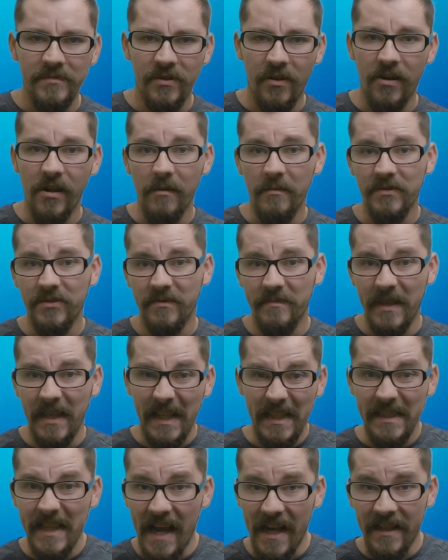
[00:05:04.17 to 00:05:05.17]
So our numbers
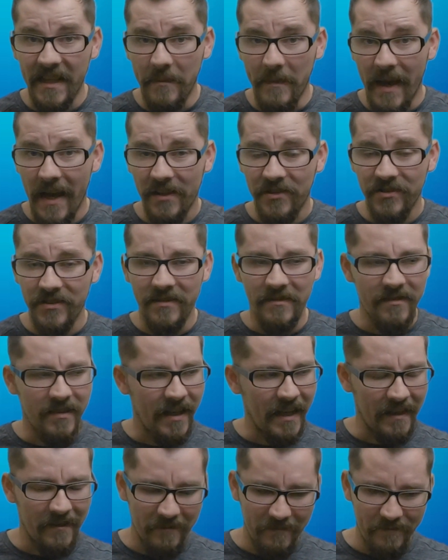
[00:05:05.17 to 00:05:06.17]
exactly match it.
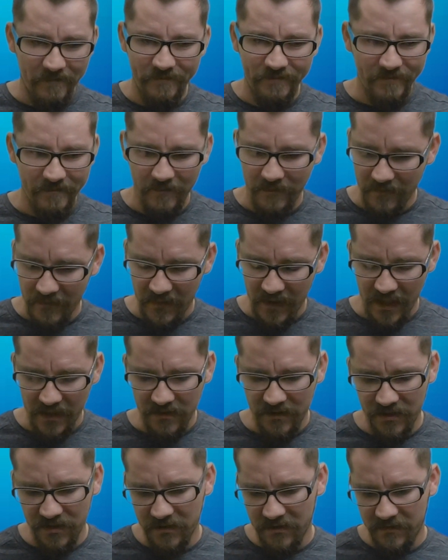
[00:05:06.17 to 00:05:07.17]
Like,
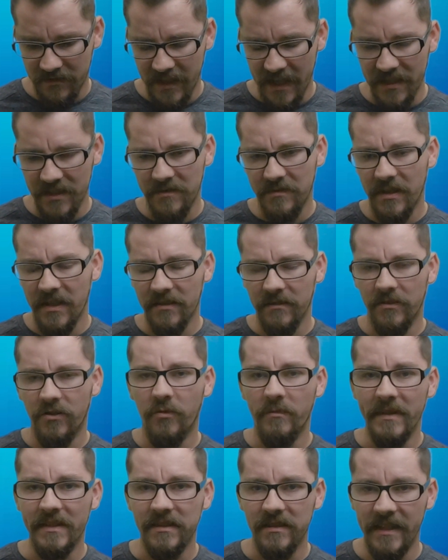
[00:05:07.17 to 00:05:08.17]
it's a
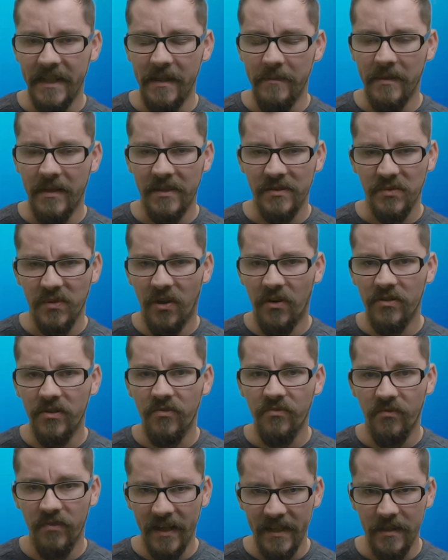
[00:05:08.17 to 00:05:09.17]
little misleading because we all
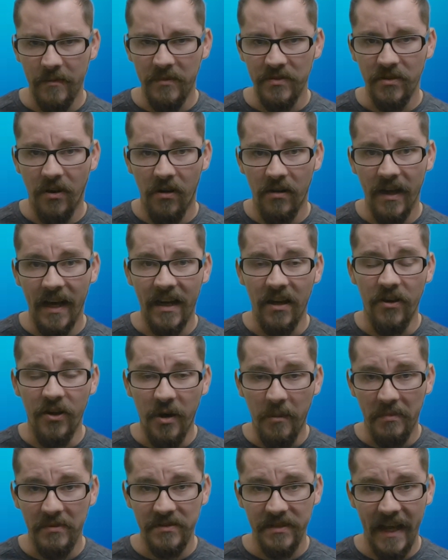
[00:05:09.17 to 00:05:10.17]
know flight numbers are not
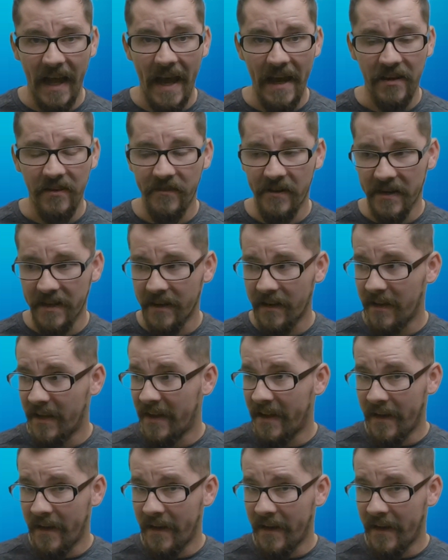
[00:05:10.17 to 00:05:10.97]
100% accurate.